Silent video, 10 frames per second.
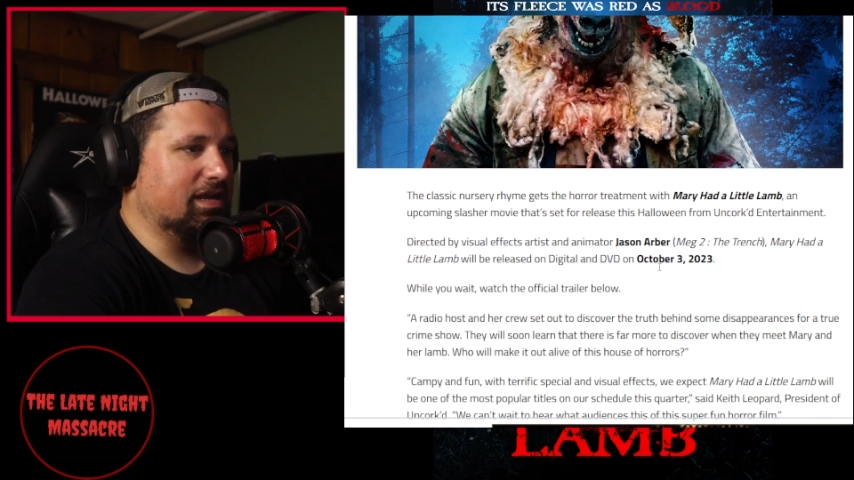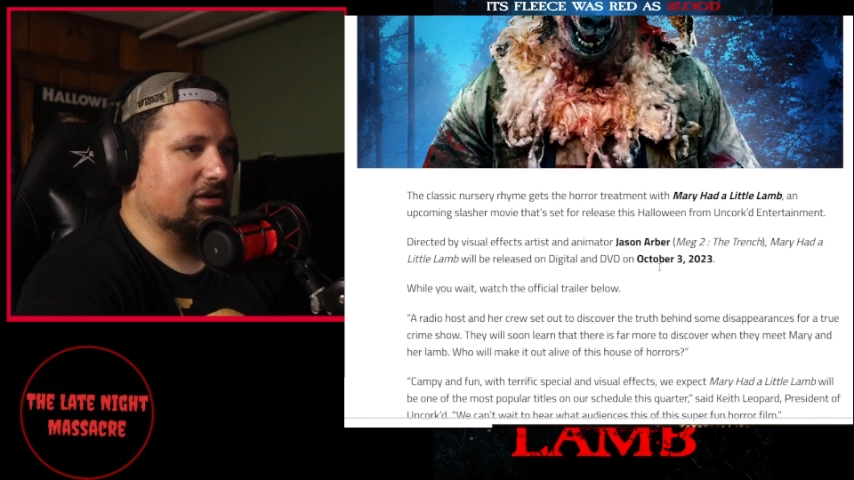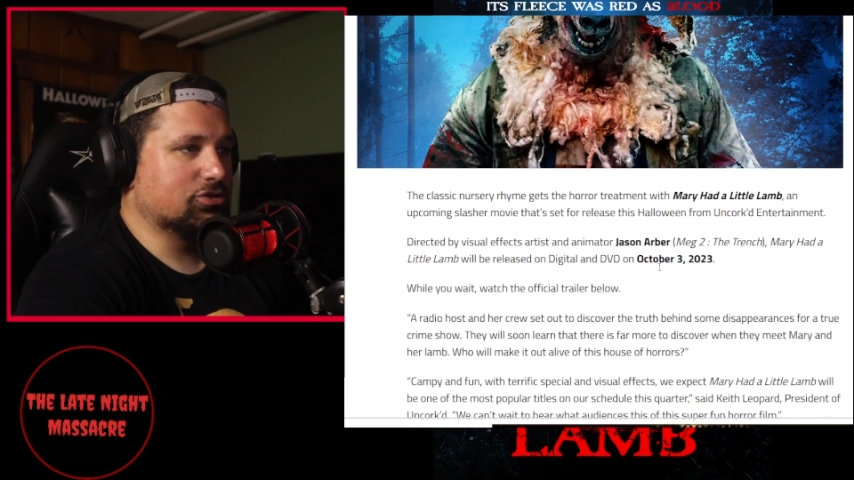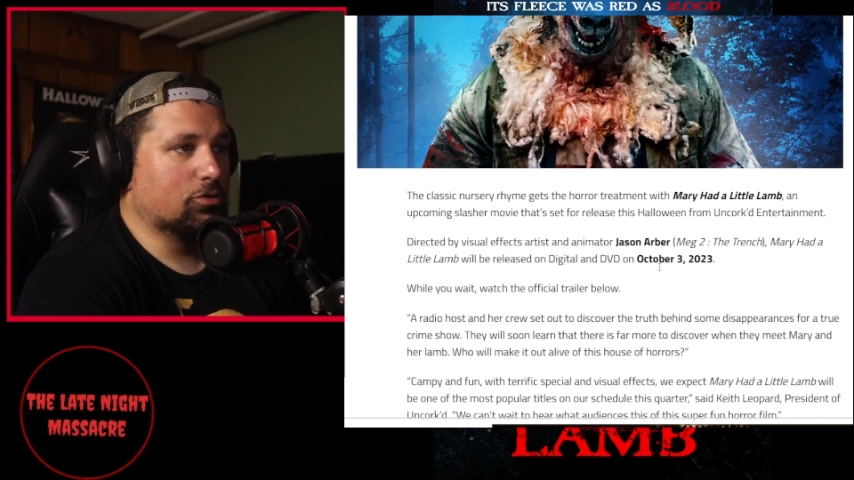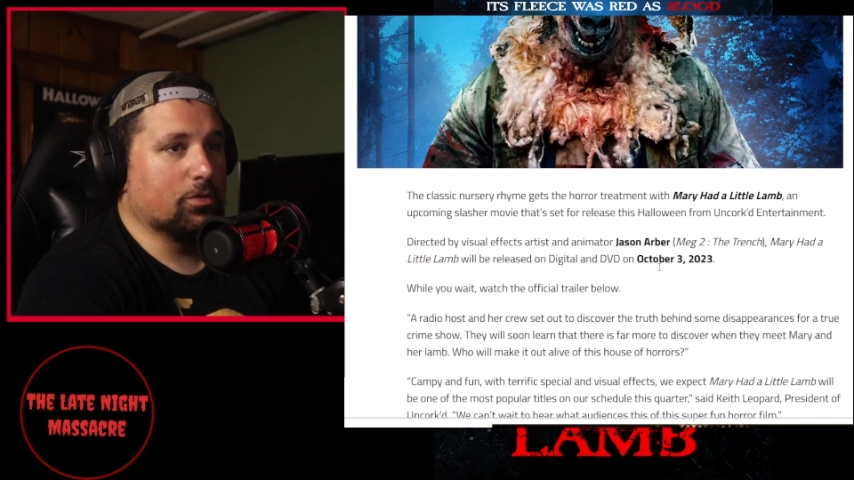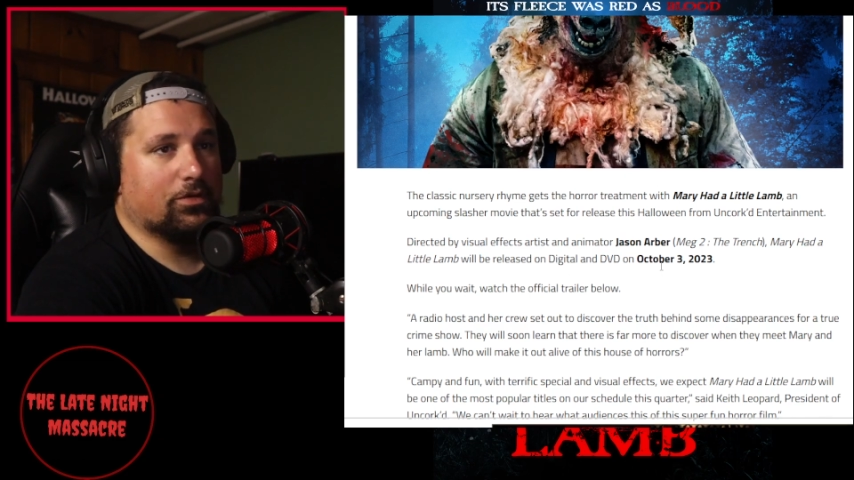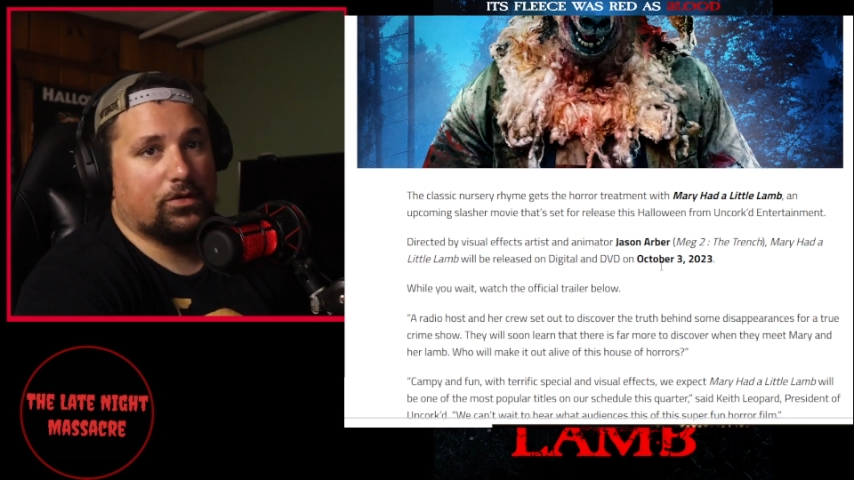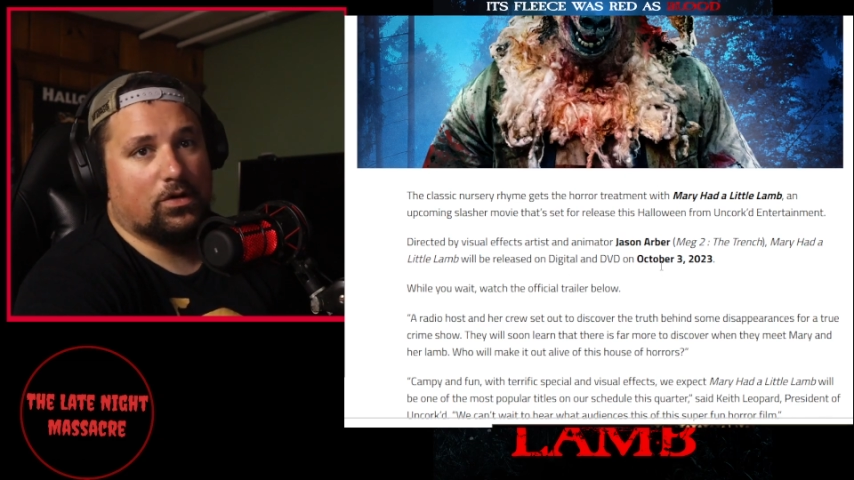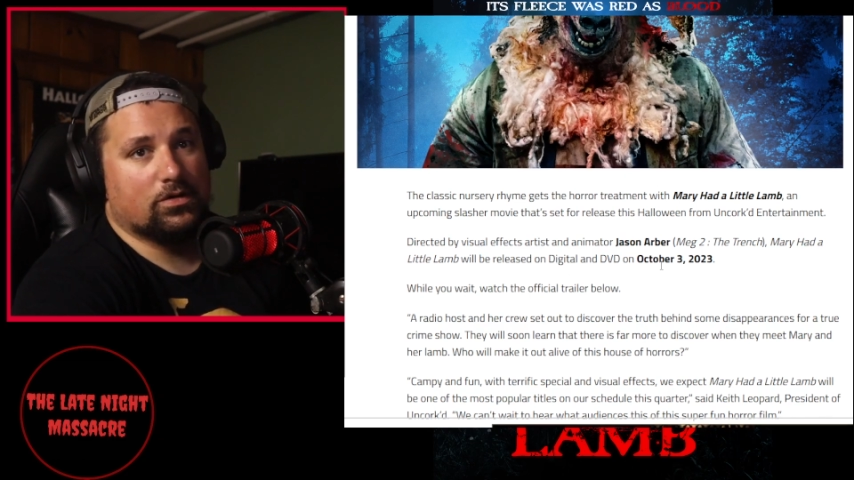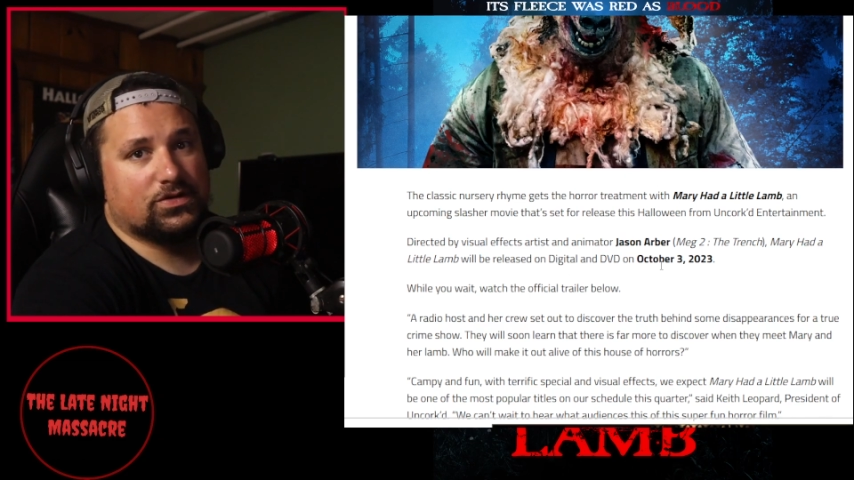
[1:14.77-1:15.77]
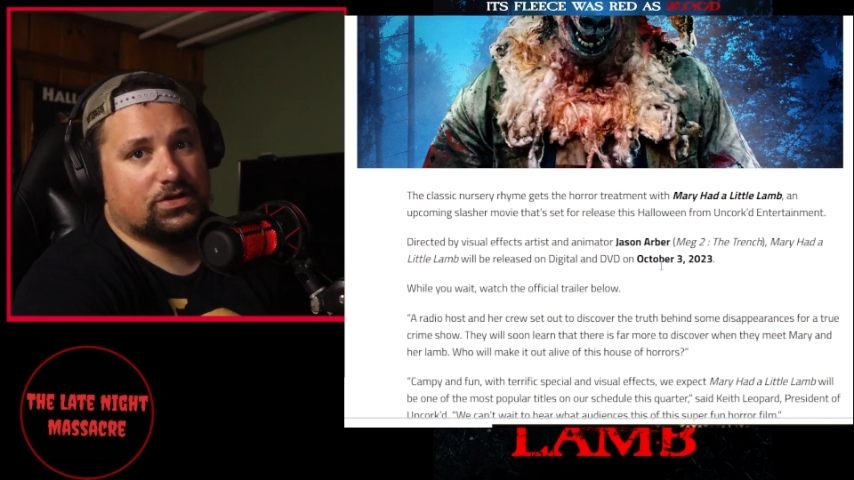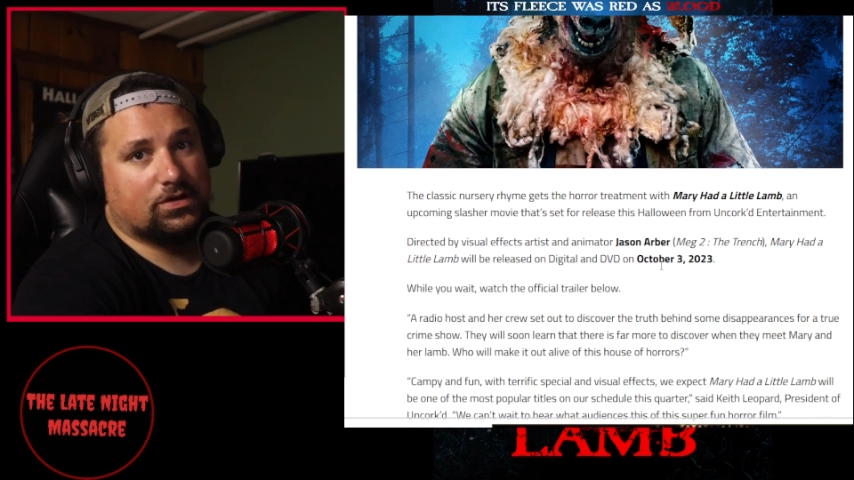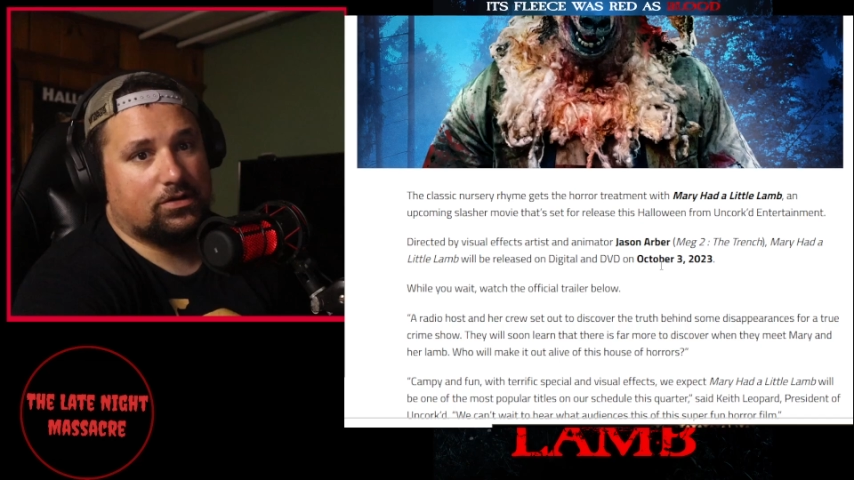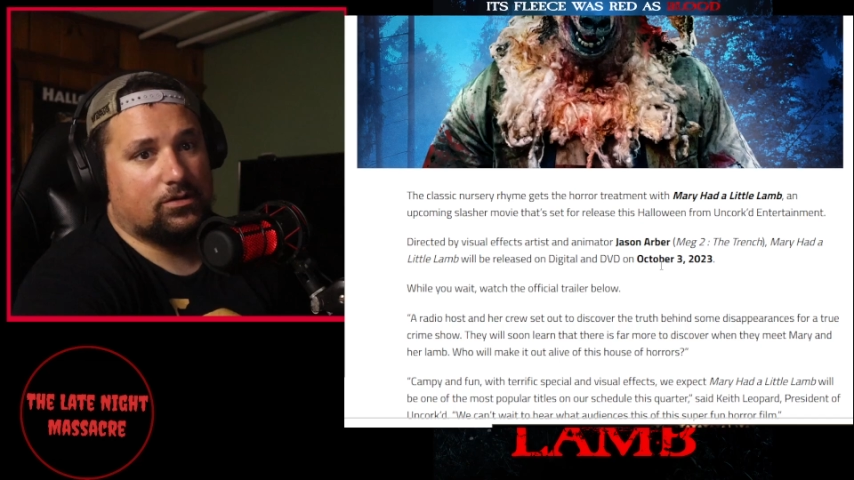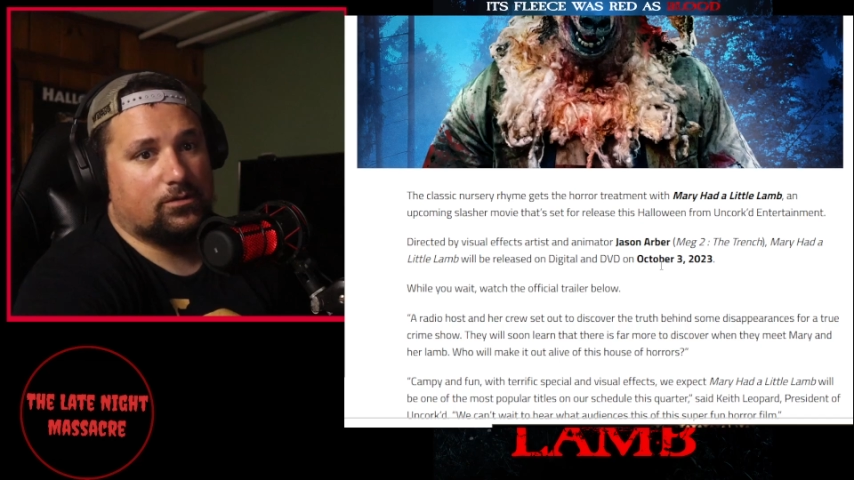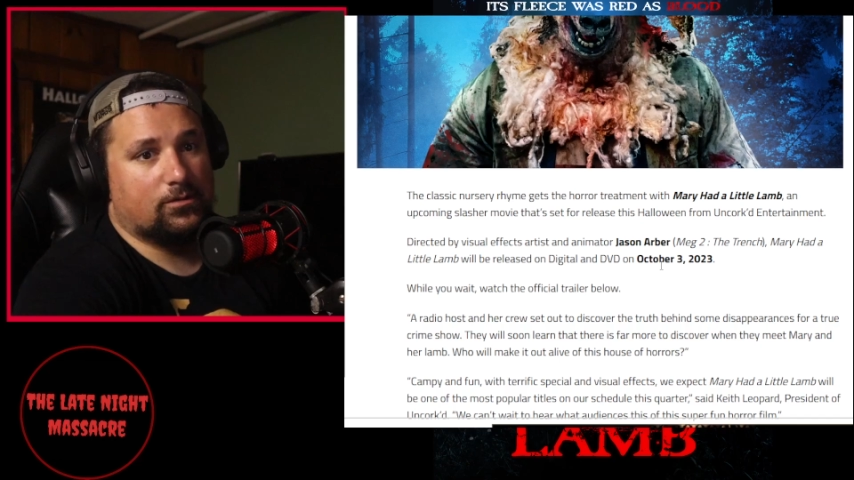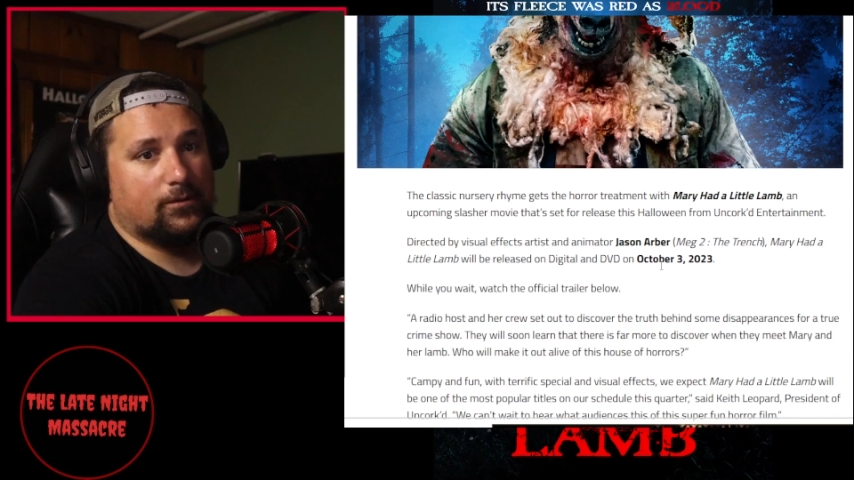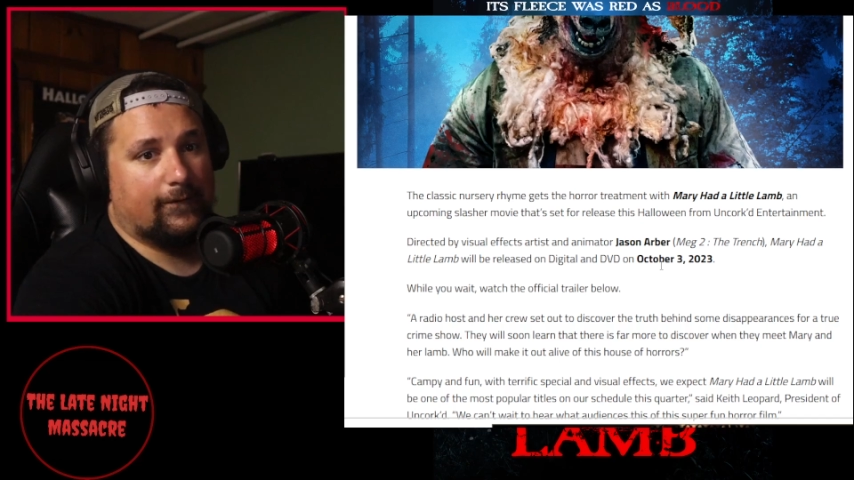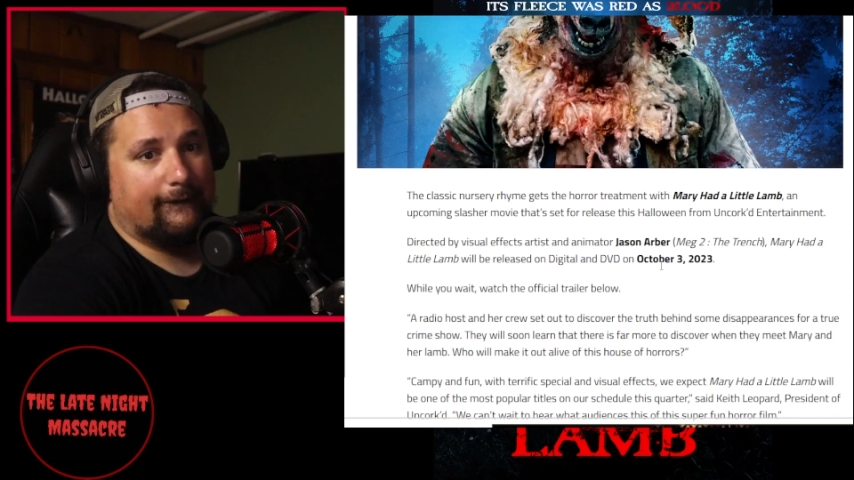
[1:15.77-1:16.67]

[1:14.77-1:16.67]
October 3rd, so